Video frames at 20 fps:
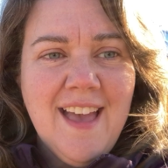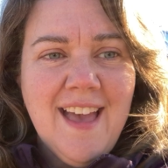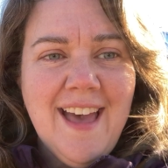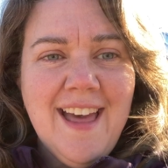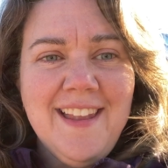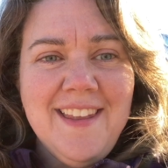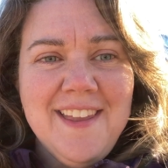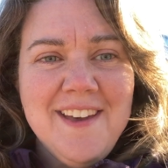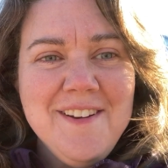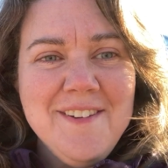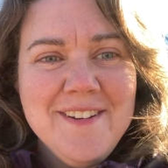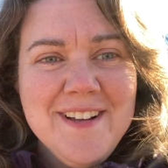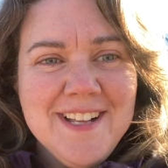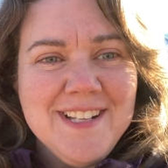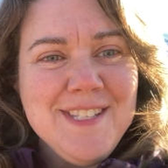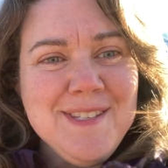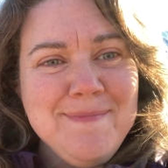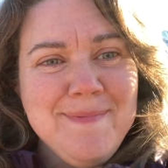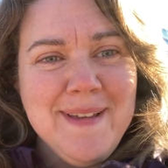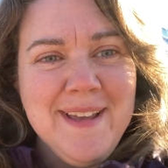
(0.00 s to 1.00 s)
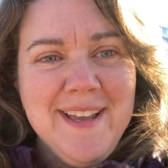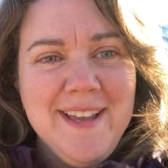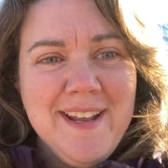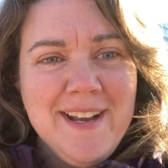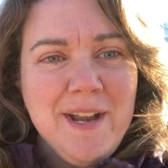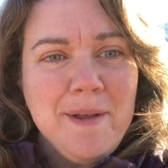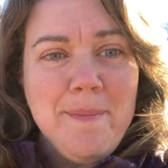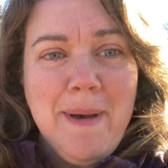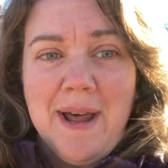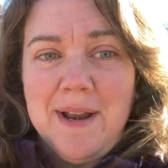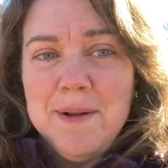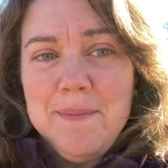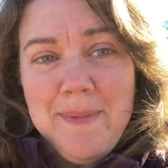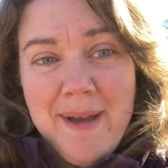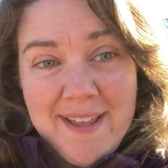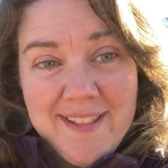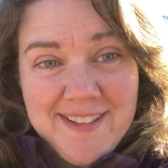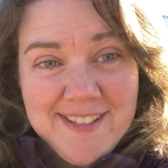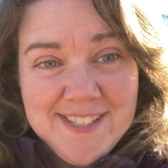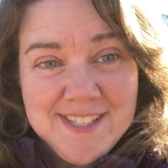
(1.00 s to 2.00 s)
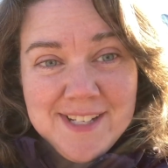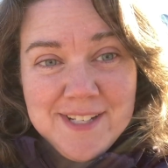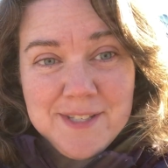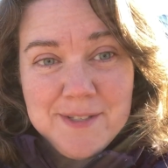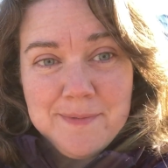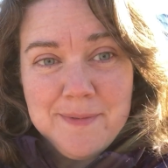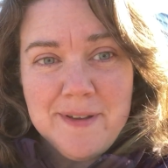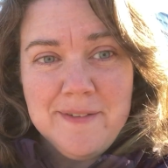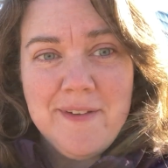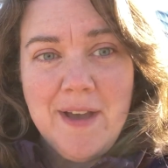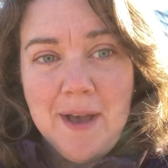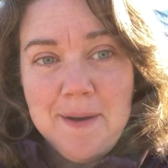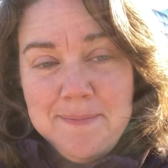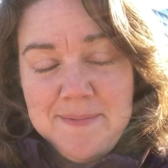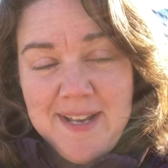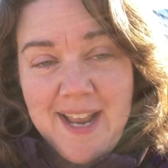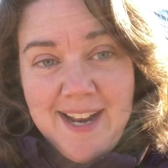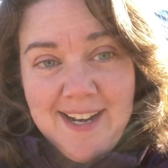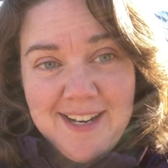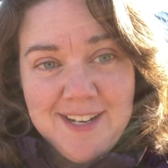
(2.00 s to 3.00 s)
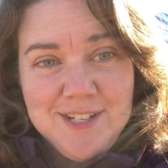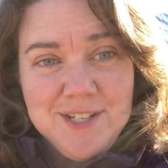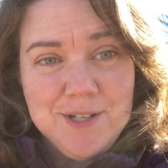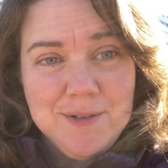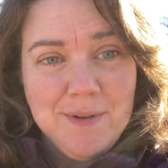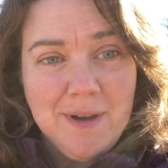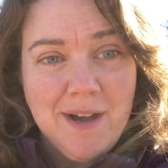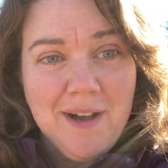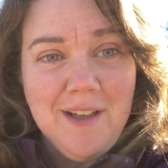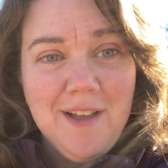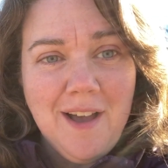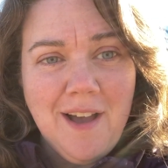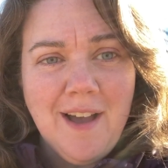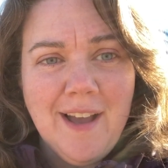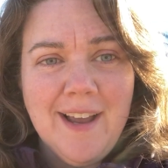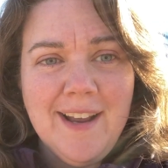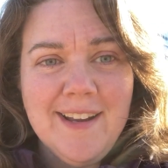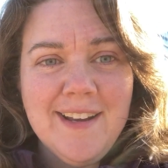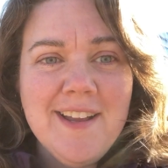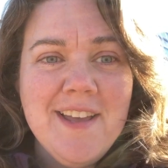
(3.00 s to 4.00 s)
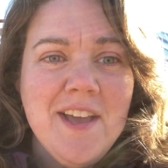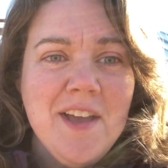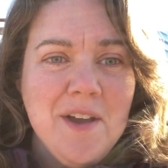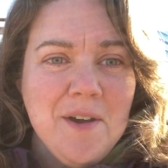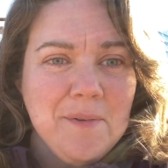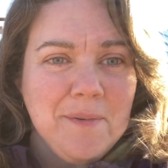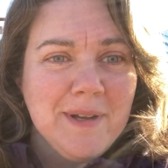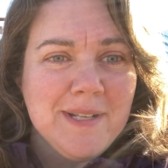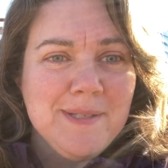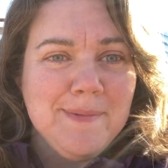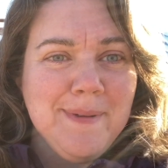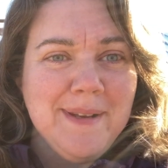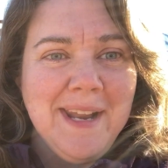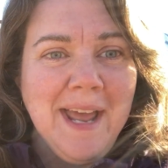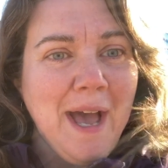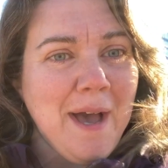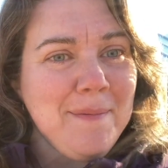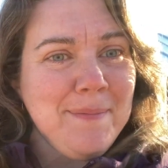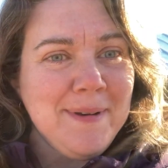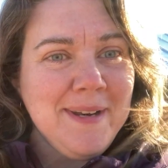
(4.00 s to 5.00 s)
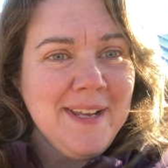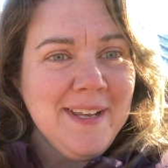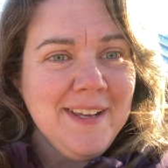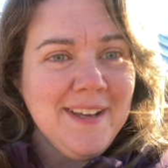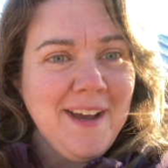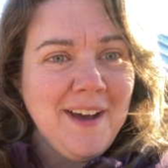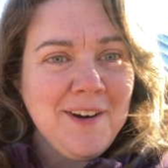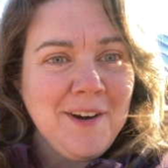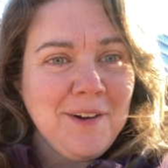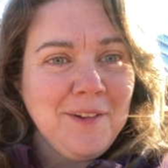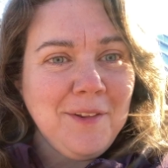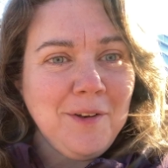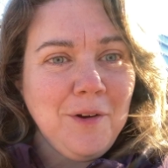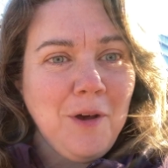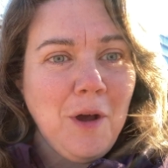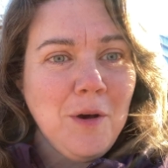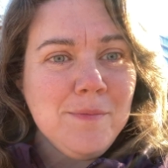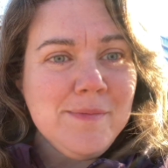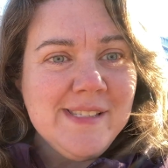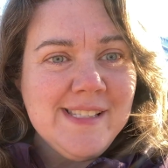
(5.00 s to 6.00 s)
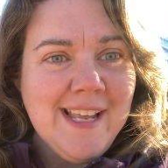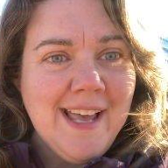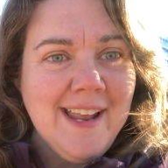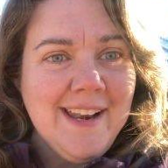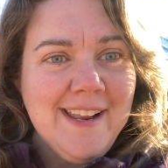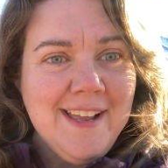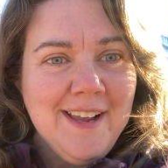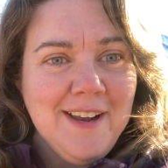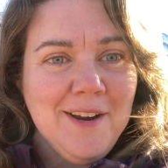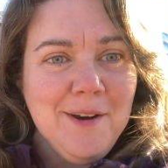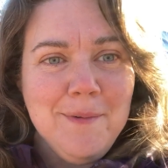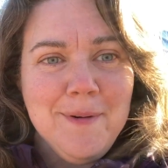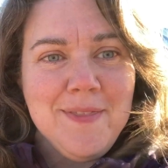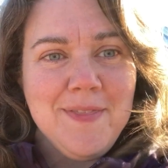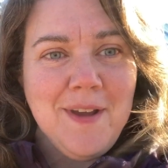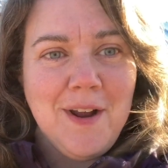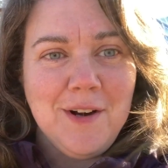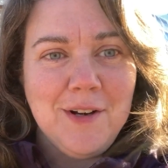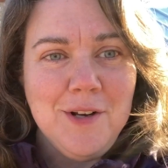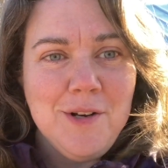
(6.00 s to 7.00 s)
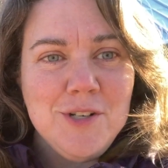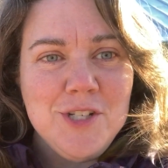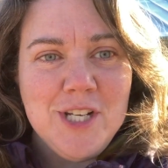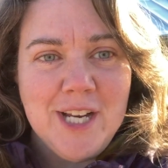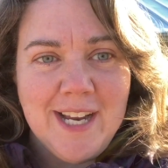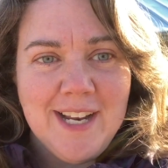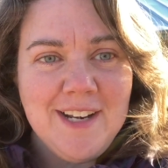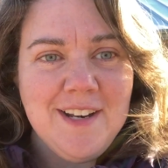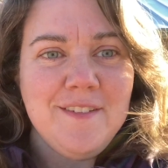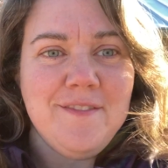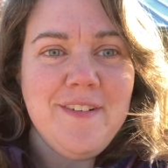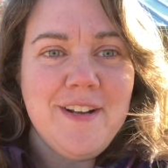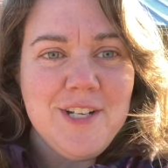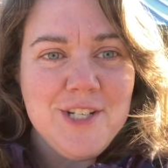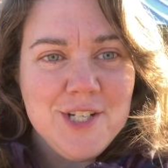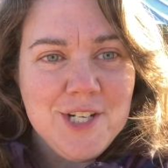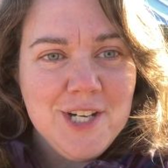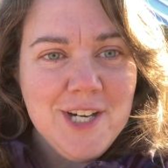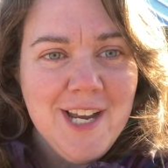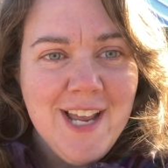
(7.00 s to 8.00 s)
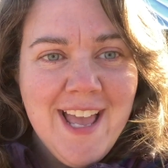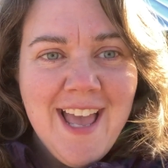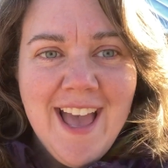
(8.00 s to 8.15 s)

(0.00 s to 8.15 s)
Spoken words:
Hello, it's been about a month since we've updated you all on what's been happening on our little homestead here with our new chicken adventure.